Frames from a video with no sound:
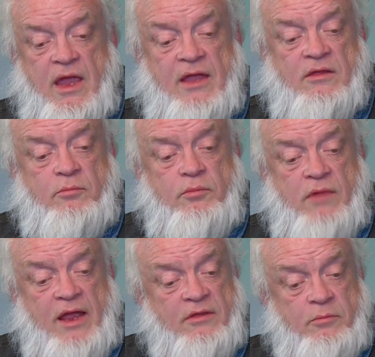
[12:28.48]
and the
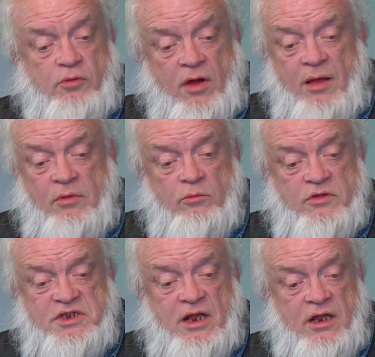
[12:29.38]
and the problem
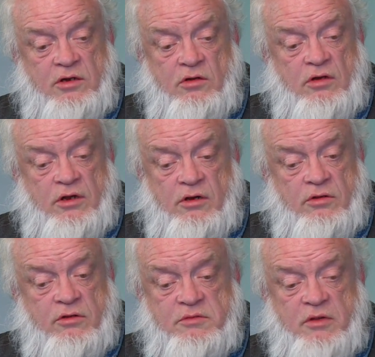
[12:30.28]
with selling nuclear
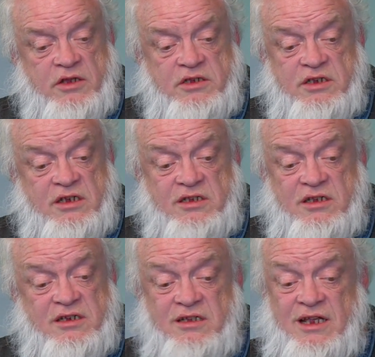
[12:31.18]
in those places is
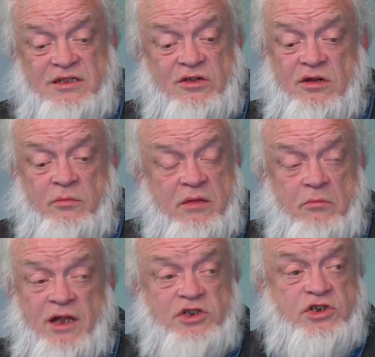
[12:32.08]
that it's going to be
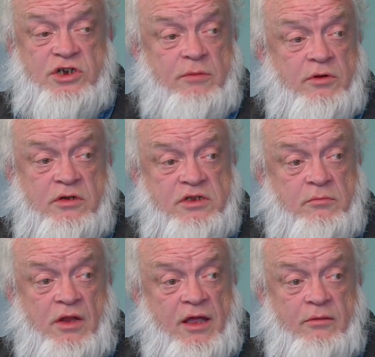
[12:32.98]
much cheaper to
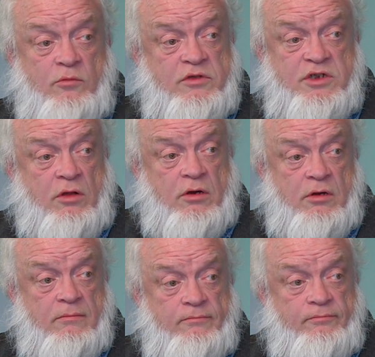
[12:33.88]
supply them with solar.
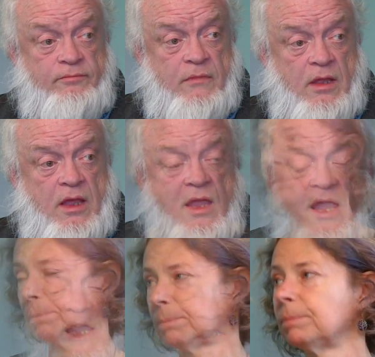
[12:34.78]
Yeah.
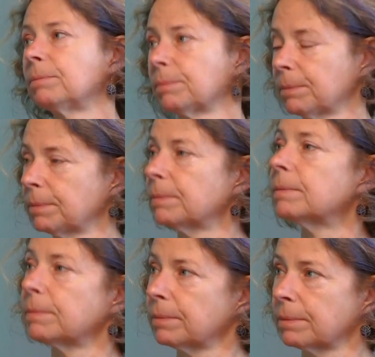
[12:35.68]
It's going to be
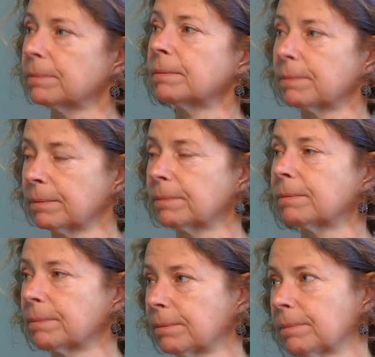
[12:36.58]
much faster to
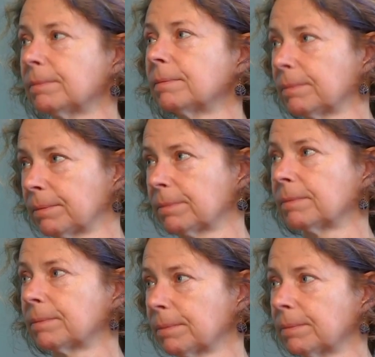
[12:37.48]
supply them with solar.
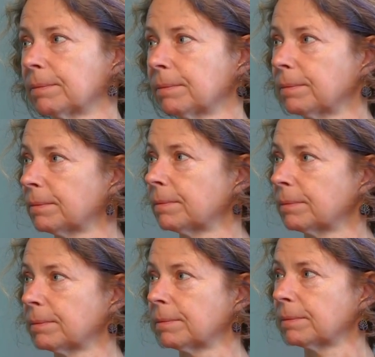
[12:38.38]
If you
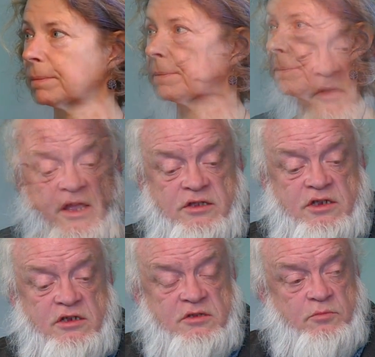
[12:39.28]
order one of those
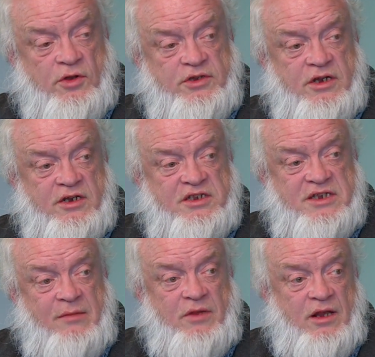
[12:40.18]
plants and it's built in an
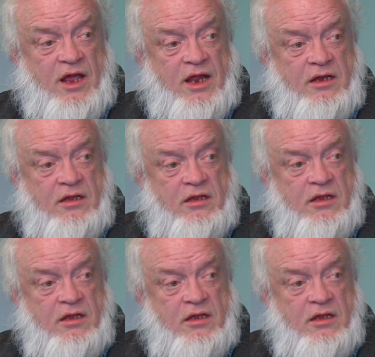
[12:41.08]
assembly line,